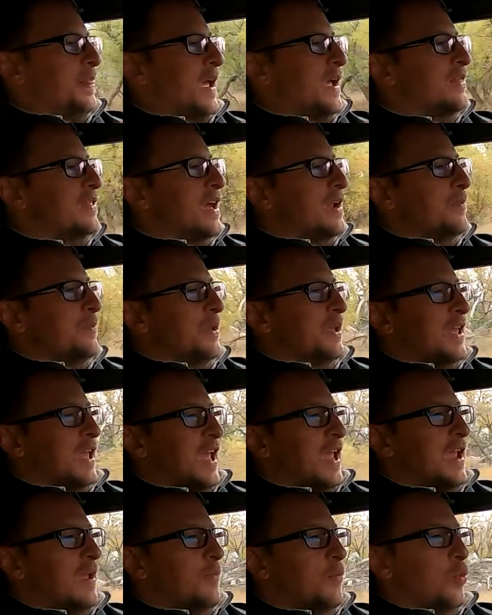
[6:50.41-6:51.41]
And then it
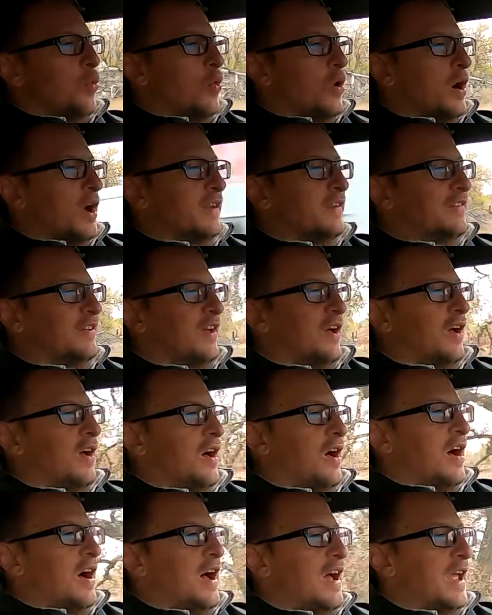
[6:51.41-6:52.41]
became what
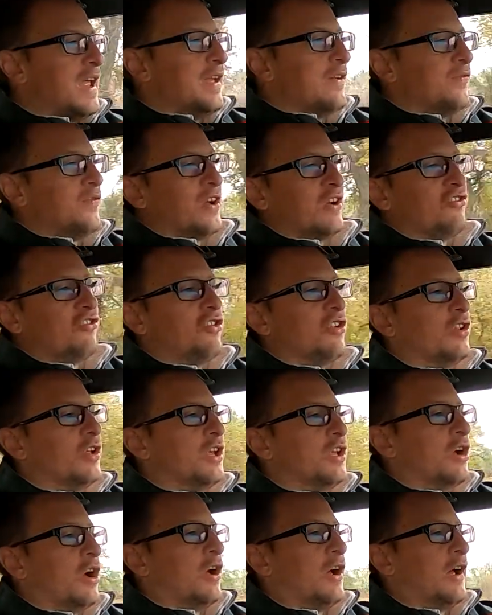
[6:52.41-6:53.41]
I
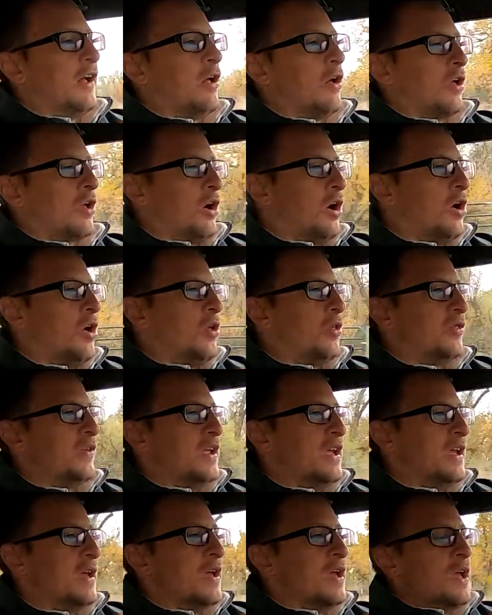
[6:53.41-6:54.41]
affectionately call
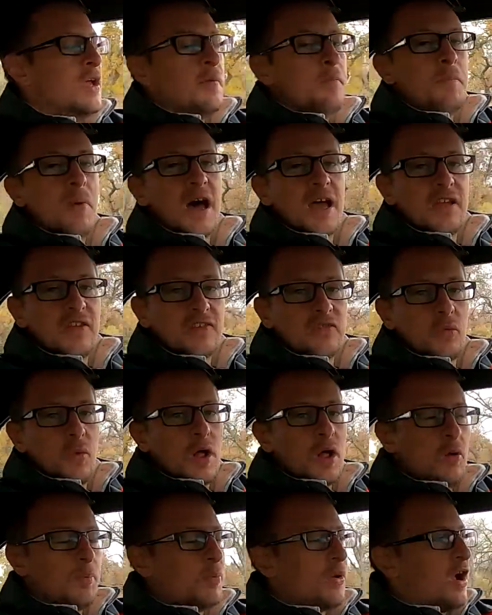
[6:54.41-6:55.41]
the might as
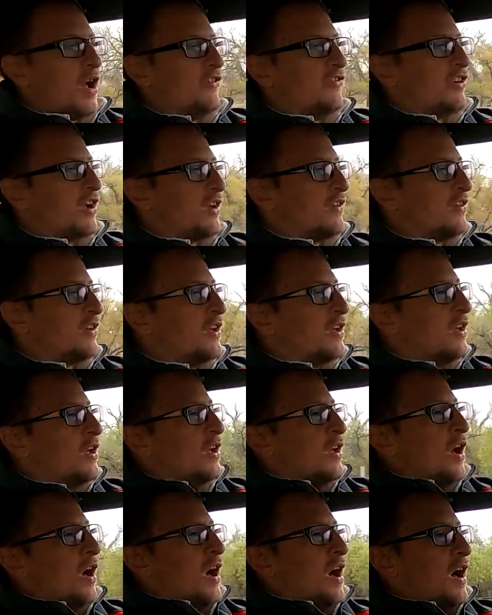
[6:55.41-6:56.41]
well project.
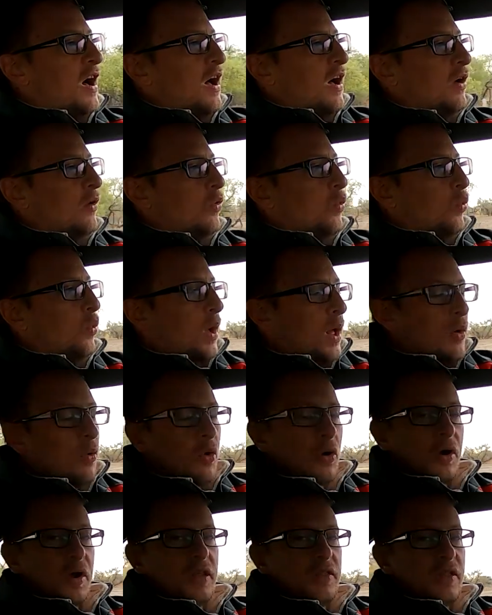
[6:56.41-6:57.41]
While
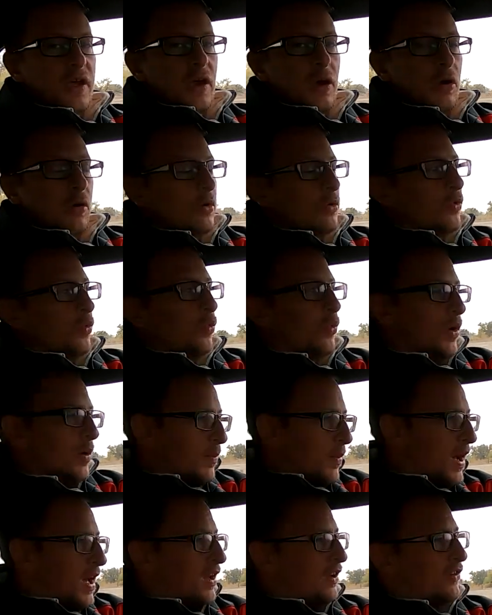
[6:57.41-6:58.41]
we're in there, we
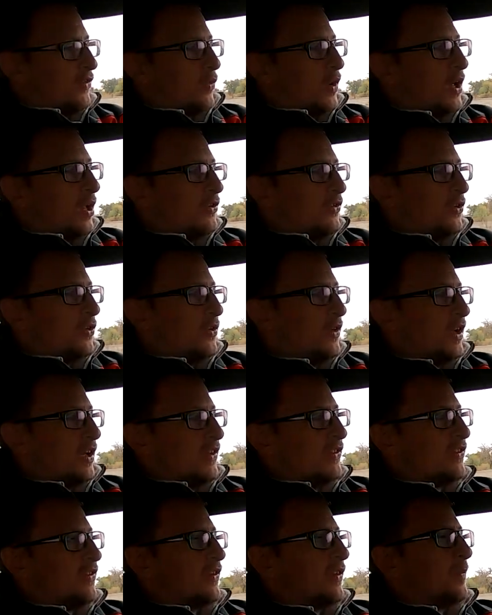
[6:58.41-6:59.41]
might as well do
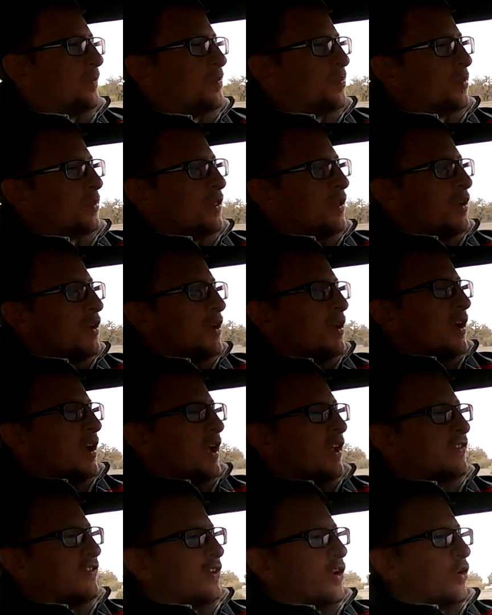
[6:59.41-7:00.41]
this.
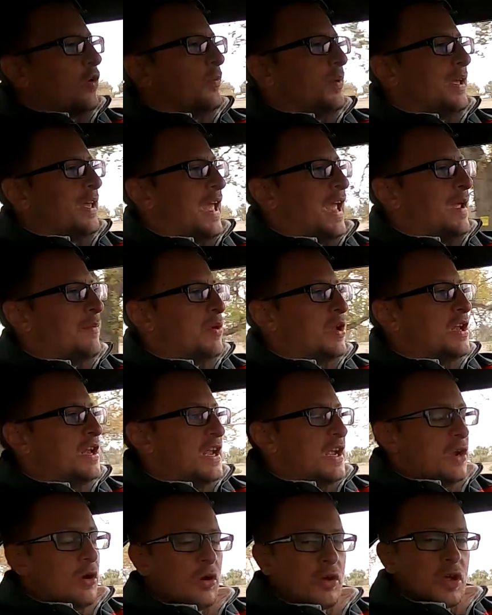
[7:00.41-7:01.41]
And so it became a near